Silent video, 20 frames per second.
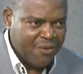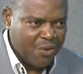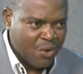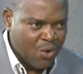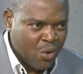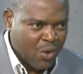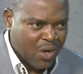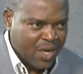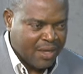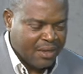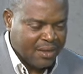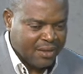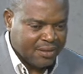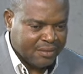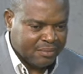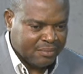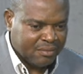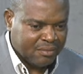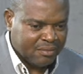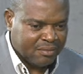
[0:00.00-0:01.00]
you look
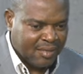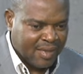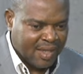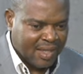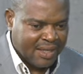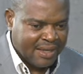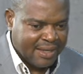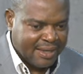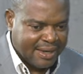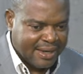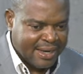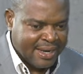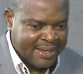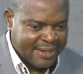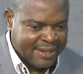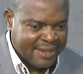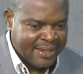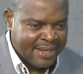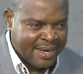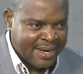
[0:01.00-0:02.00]

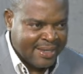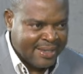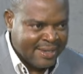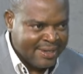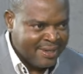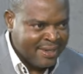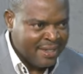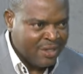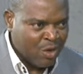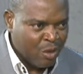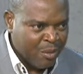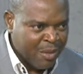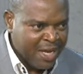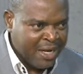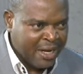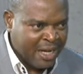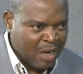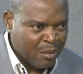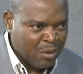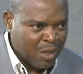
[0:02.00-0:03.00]
at the artistic domain
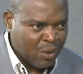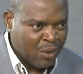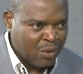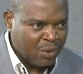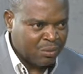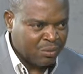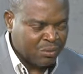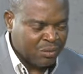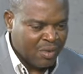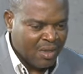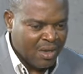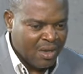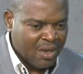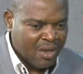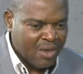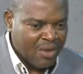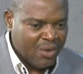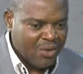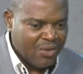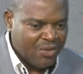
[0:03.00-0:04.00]
in Cameroon,
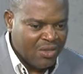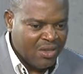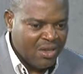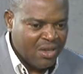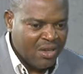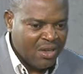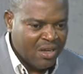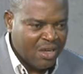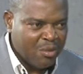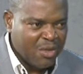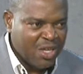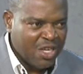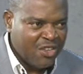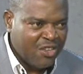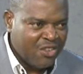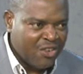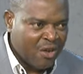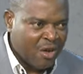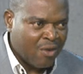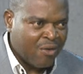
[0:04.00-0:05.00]
you see the
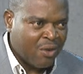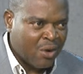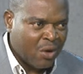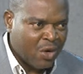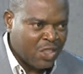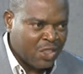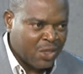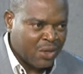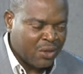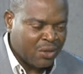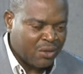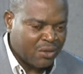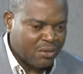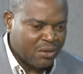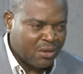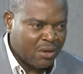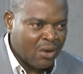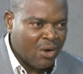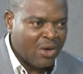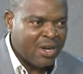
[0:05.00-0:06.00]
Ministry of Culture
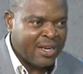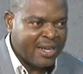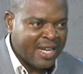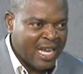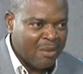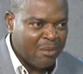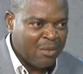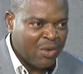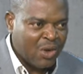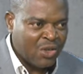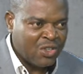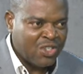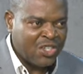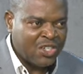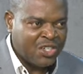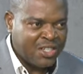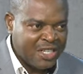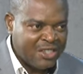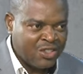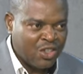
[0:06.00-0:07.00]
all the time
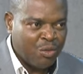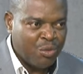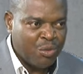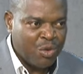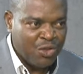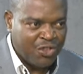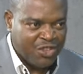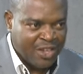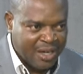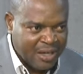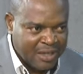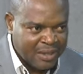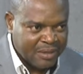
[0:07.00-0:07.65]
concentrates on music,